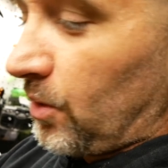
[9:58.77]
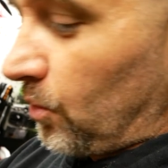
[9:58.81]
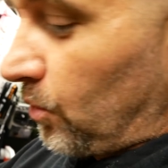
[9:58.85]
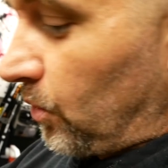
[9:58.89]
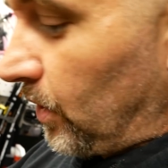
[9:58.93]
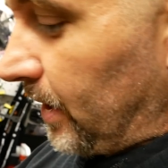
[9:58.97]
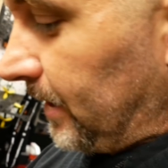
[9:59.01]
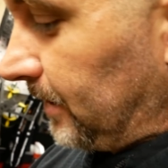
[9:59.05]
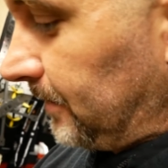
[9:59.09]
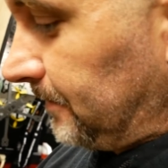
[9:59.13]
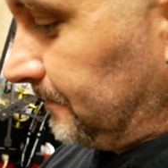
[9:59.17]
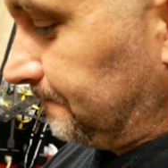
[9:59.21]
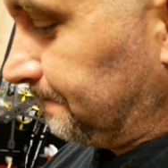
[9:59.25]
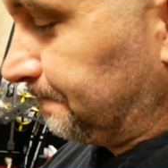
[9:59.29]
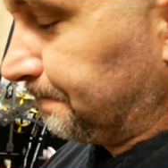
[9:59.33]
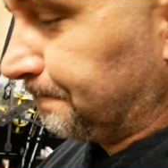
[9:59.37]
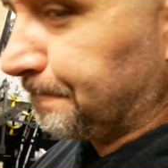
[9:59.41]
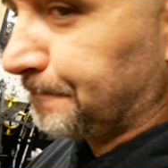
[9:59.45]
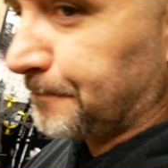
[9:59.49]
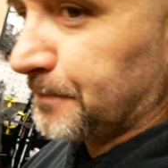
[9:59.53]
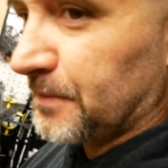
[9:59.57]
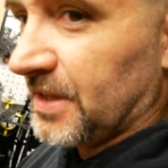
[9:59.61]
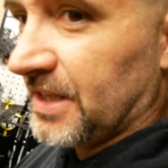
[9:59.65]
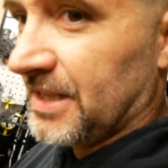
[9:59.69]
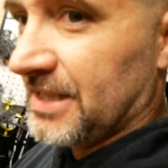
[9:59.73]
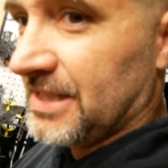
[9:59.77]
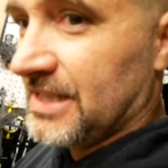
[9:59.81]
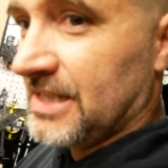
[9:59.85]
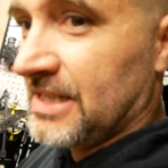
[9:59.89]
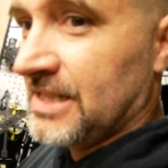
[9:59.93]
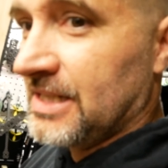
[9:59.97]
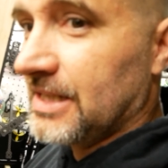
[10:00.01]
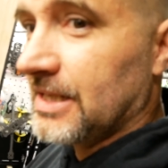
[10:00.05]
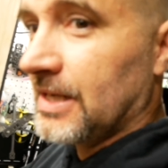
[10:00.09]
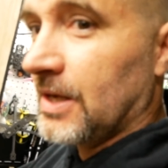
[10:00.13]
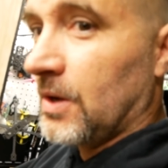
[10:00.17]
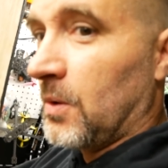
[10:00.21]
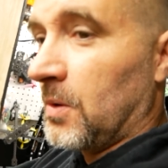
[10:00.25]
Well, This
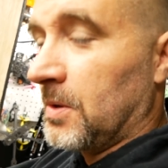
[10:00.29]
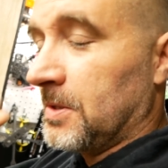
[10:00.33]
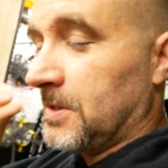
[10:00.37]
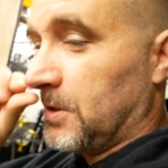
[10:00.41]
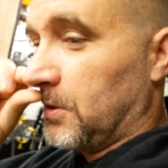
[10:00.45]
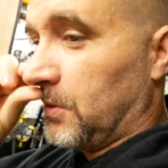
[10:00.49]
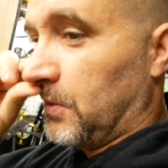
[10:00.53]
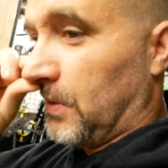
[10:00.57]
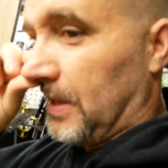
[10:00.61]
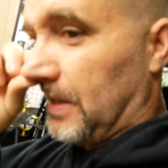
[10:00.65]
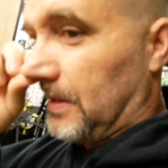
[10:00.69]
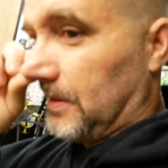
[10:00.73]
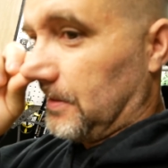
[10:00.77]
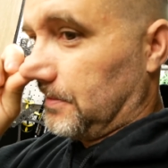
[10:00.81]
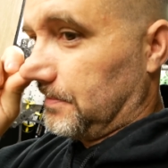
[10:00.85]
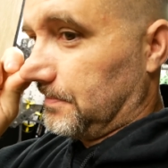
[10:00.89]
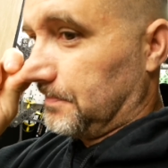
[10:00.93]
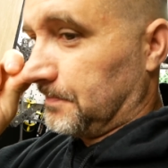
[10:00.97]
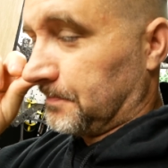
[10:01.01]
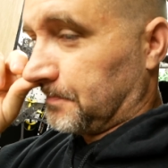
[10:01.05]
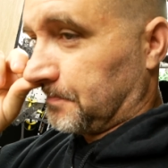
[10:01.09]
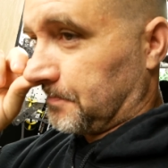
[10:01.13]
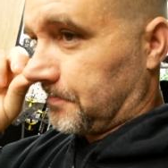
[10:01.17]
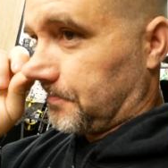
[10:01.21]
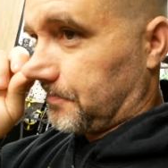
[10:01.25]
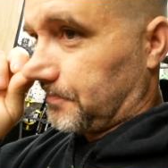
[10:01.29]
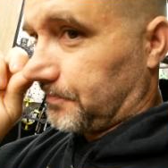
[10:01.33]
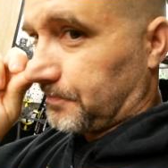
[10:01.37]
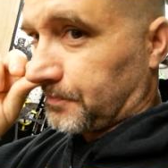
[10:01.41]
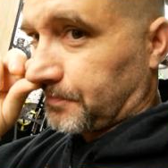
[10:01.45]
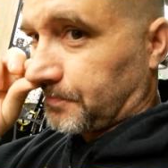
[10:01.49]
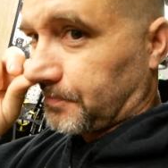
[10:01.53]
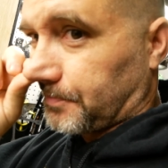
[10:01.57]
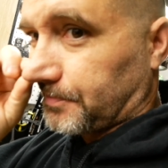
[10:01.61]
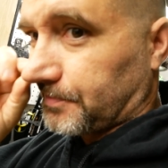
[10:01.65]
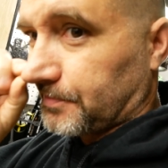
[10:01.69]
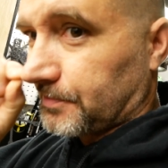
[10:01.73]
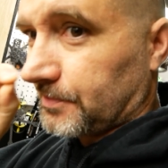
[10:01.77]
isn't going too well.
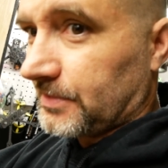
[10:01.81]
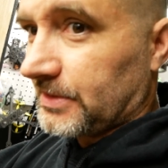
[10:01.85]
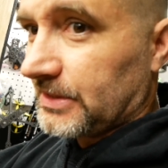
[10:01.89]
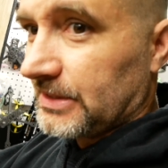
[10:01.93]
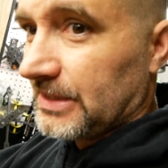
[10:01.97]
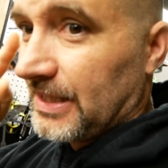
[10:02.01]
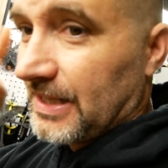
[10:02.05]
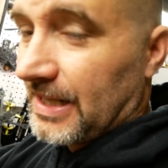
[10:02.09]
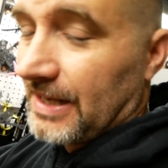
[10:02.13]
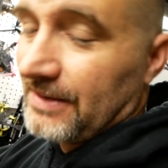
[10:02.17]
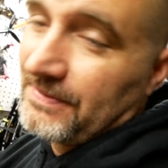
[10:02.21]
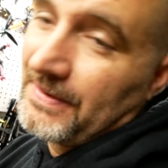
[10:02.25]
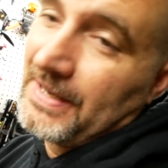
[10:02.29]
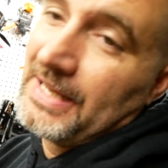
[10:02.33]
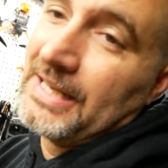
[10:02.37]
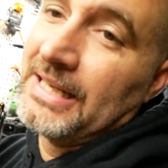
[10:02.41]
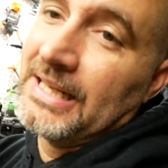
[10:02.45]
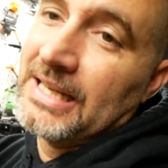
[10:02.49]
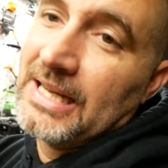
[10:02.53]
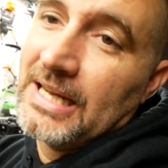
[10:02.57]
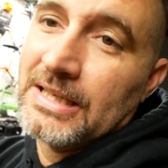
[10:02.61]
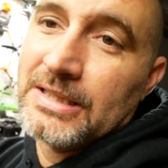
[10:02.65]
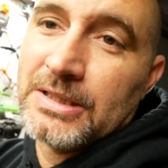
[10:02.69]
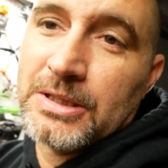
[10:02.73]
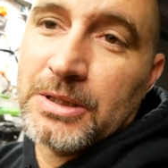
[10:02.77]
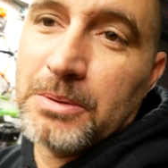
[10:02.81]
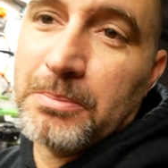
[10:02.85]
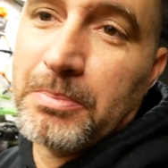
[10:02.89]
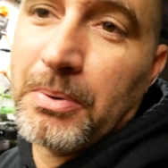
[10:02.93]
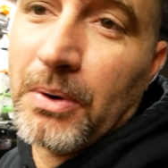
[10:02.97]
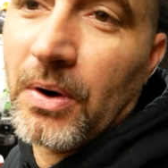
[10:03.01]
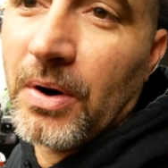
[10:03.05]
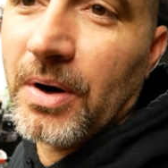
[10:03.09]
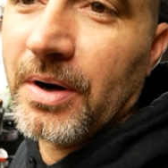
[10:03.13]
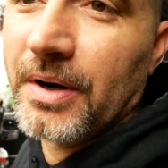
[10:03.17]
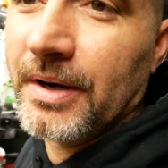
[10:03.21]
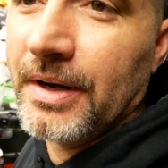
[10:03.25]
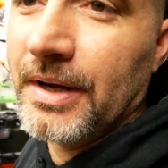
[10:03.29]
They finally got to the
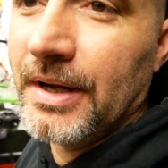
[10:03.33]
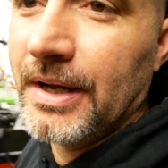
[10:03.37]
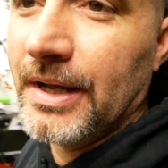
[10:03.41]
part